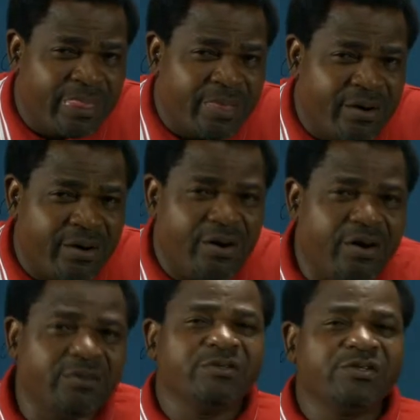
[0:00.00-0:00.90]
or
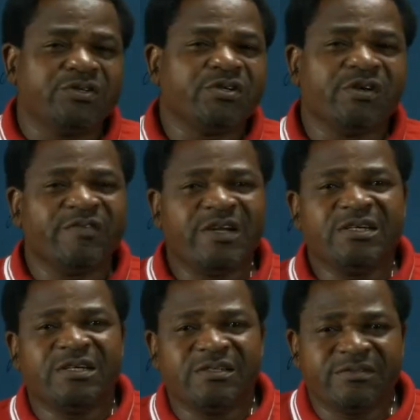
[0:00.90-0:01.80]
the streets of
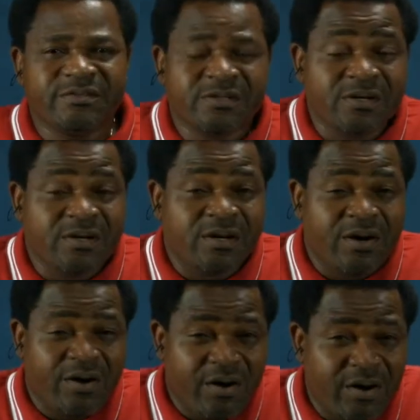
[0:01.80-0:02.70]
London,
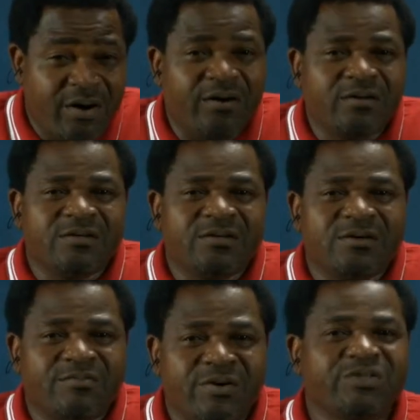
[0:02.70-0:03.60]
or
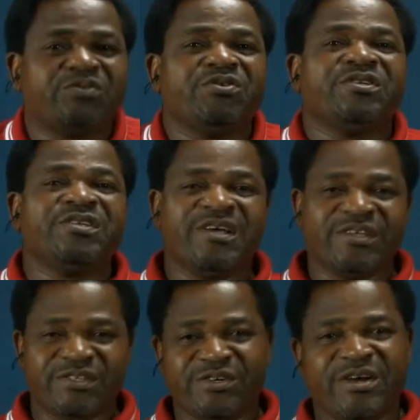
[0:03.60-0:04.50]
Broad Street in
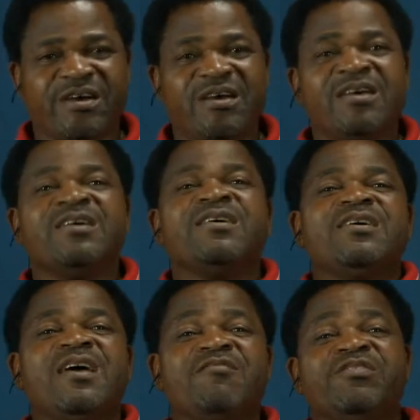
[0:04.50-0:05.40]
Nigeria
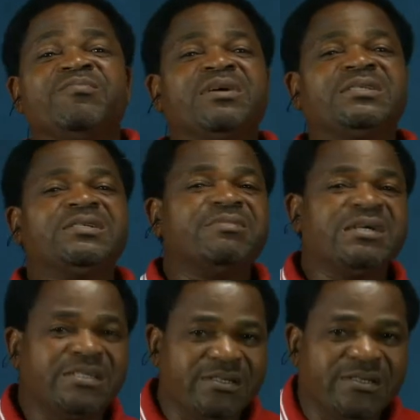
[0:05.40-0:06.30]
every Monday
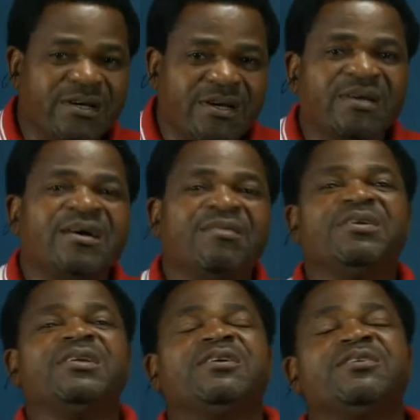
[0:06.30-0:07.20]
morning. I mean,
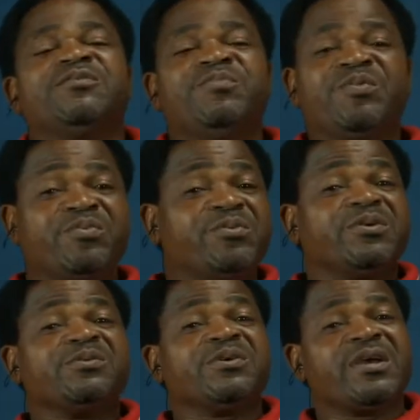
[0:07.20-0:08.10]
a lot of people want
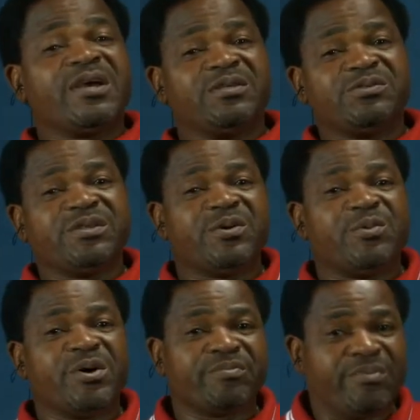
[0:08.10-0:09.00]
to get to their
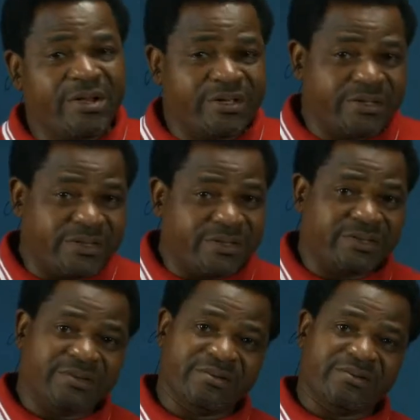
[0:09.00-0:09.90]

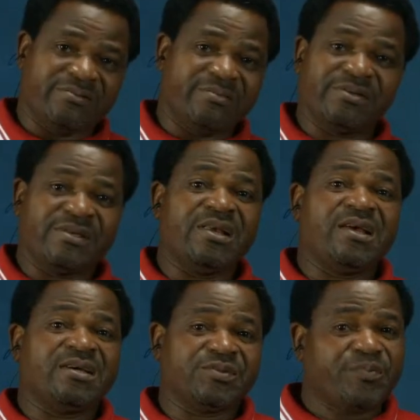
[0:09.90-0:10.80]
workplaces as early
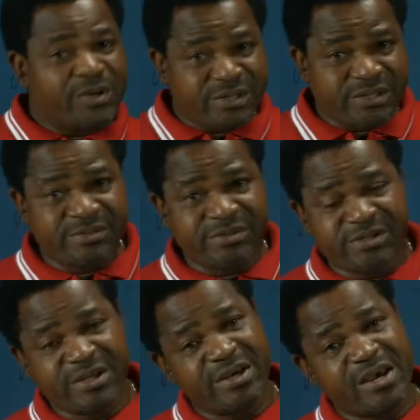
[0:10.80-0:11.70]
as possible,
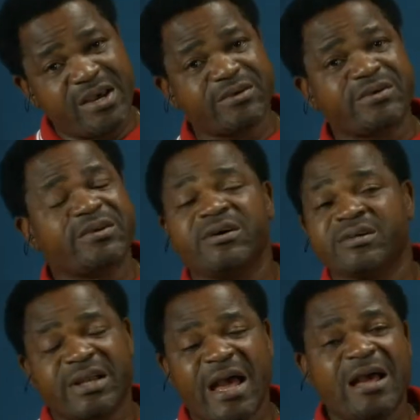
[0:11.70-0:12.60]
say 8 o'clock,
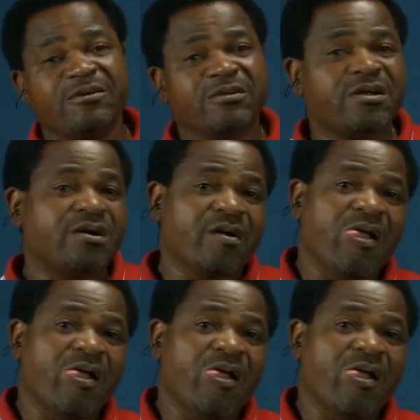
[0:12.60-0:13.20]
9 o'clock,